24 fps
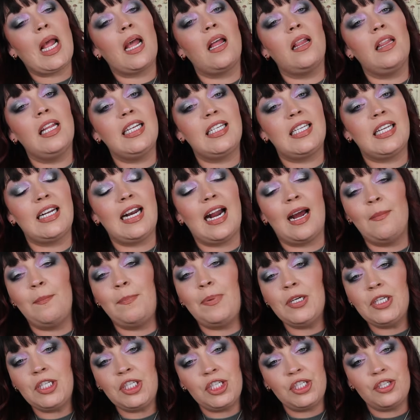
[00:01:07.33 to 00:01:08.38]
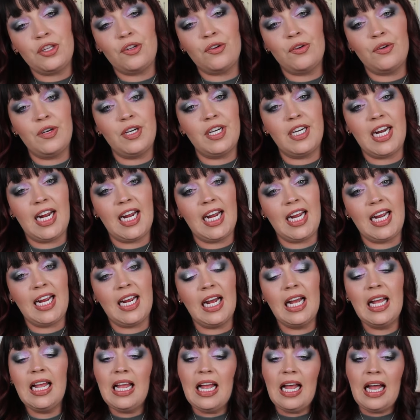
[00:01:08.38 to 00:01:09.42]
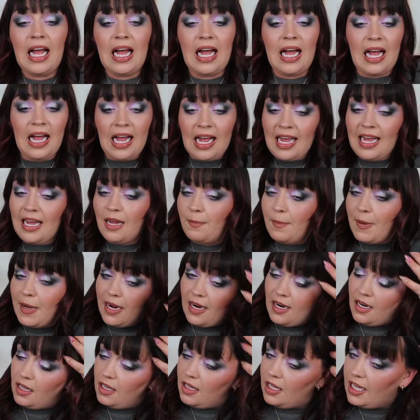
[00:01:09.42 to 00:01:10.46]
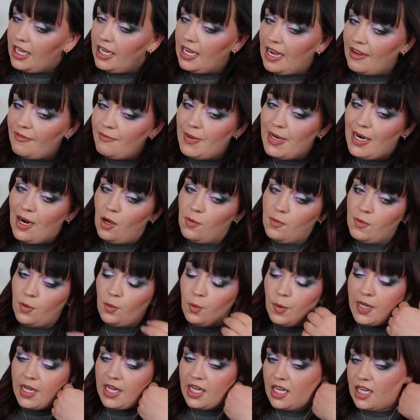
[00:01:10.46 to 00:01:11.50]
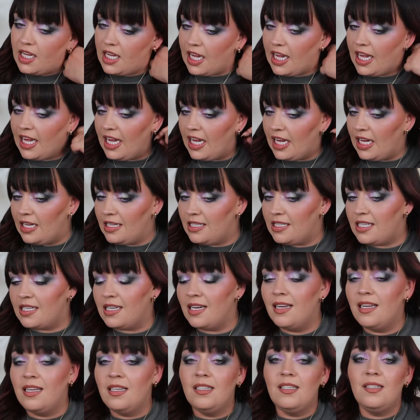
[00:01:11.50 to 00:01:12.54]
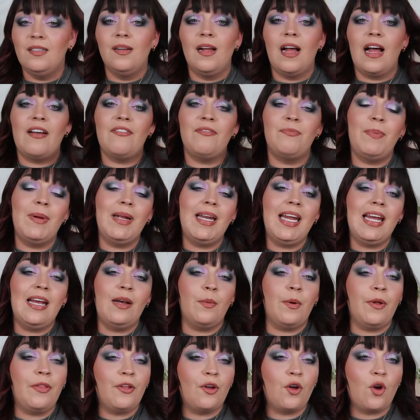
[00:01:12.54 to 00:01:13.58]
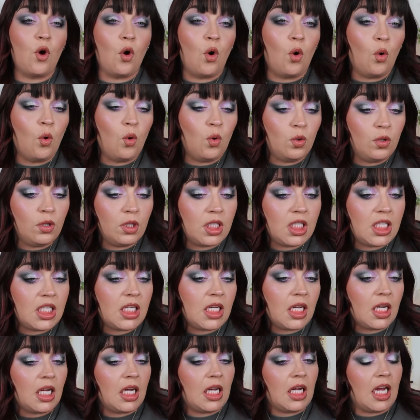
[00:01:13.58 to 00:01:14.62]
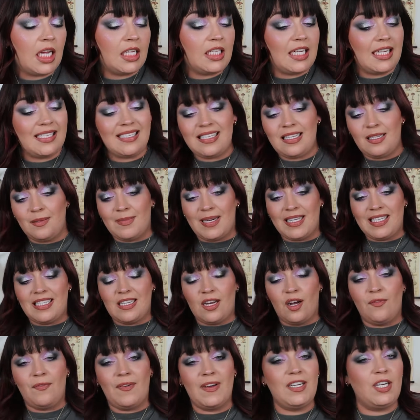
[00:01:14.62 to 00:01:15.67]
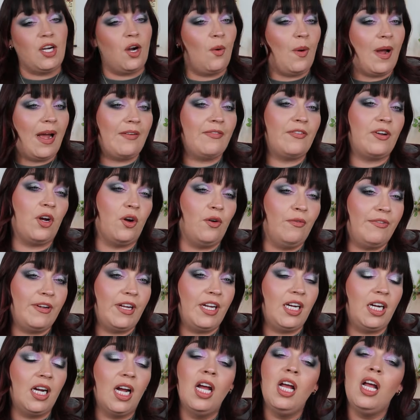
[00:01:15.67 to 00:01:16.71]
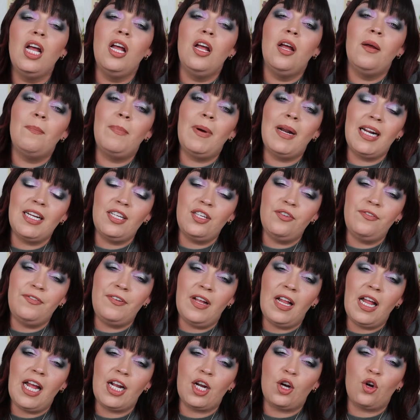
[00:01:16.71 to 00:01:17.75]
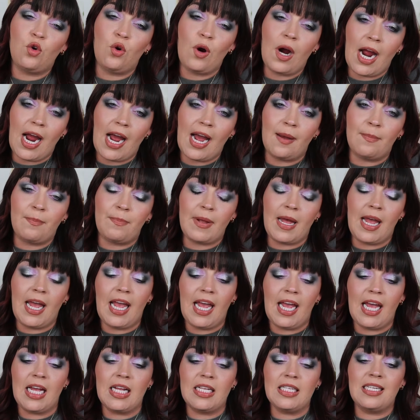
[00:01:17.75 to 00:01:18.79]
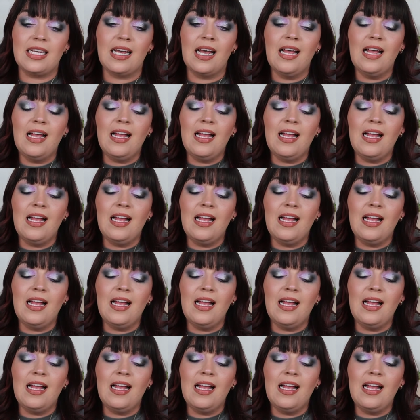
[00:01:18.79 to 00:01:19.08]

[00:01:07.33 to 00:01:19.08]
Listen, I'm pushing through today. I've been home a week and I've been hit with a cold. I tested myself. I don't have COVID, but I do feel like crap, and